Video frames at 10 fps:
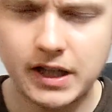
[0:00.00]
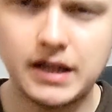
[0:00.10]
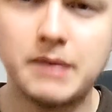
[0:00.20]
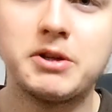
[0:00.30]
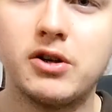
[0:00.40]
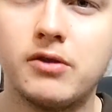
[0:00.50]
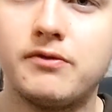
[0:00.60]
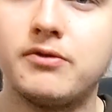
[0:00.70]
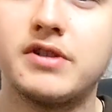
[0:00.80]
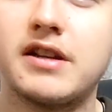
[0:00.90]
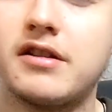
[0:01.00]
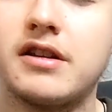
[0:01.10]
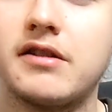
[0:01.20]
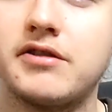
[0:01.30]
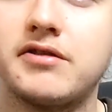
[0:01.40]
Let me know if there's
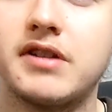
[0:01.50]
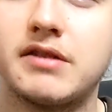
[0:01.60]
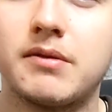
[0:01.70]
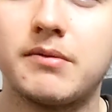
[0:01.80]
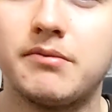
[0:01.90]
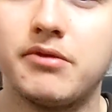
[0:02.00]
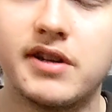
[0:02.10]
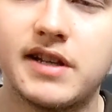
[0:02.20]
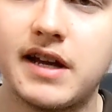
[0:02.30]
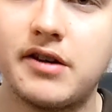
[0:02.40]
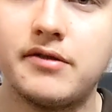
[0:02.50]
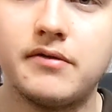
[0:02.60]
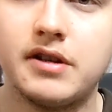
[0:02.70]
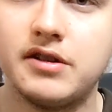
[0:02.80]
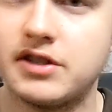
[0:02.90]
anything else you guys want me to break down
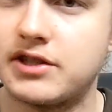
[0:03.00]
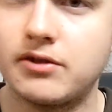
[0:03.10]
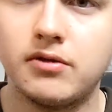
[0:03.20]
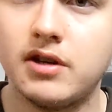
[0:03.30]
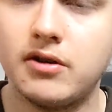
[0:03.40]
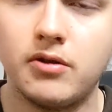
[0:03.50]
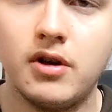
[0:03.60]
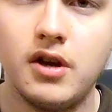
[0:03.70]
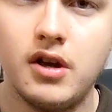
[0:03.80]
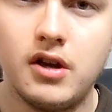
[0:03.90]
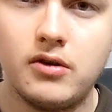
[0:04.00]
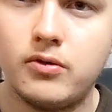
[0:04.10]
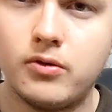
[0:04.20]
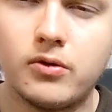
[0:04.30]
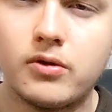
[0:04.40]
in this solo,
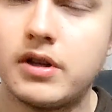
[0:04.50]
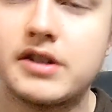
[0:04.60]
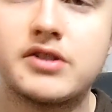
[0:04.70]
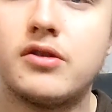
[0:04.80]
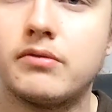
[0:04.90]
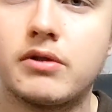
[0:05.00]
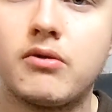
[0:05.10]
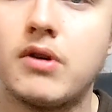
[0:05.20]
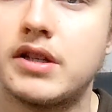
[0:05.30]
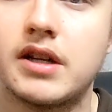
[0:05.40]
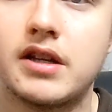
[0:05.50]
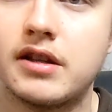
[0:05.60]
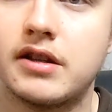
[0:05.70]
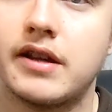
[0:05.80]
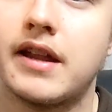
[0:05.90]
or like song requests,
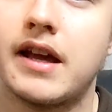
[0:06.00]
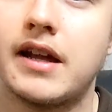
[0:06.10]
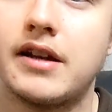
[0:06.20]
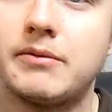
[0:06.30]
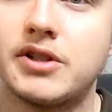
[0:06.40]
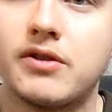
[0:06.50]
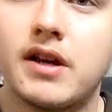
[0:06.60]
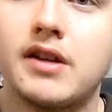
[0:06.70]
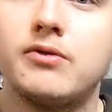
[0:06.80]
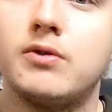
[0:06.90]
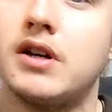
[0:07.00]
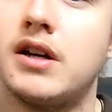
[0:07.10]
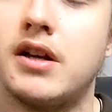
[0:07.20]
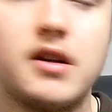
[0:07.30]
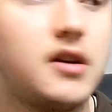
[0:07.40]
anything like that. I'm gonna try
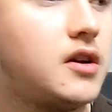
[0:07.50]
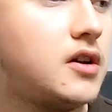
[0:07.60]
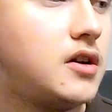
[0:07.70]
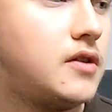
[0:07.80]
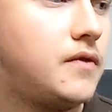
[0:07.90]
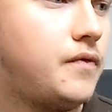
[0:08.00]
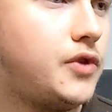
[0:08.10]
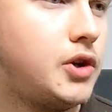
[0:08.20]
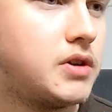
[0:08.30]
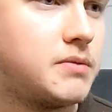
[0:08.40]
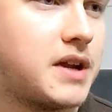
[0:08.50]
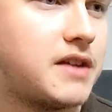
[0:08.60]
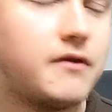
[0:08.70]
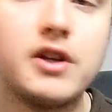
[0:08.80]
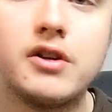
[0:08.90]
to do as
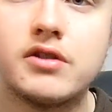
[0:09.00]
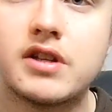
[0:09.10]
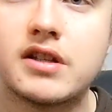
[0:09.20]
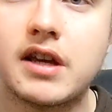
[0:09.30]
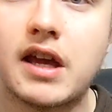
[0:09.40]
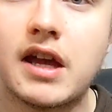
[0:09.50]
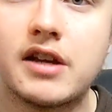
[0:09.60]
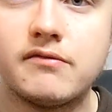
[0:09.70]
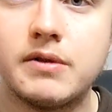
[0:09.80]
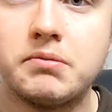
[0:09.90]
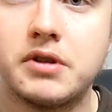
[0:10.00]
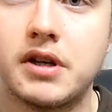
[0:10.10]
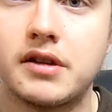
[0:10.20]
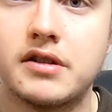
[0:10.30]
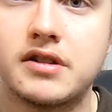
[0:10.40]
many videos as I can if people
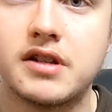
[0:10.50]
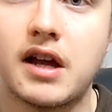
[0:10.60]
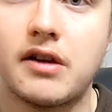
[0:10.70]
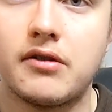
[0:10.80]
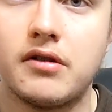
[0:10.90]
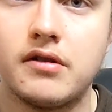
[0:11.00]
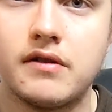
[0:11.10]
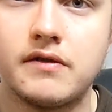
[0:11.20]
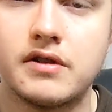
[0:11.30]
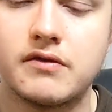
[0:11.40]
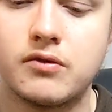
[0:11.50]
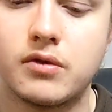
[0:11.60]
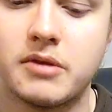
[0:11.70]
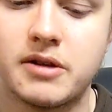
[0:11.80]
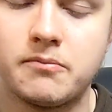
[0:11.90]
like this style, if this
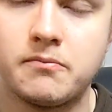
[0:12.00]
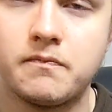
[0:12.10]
format.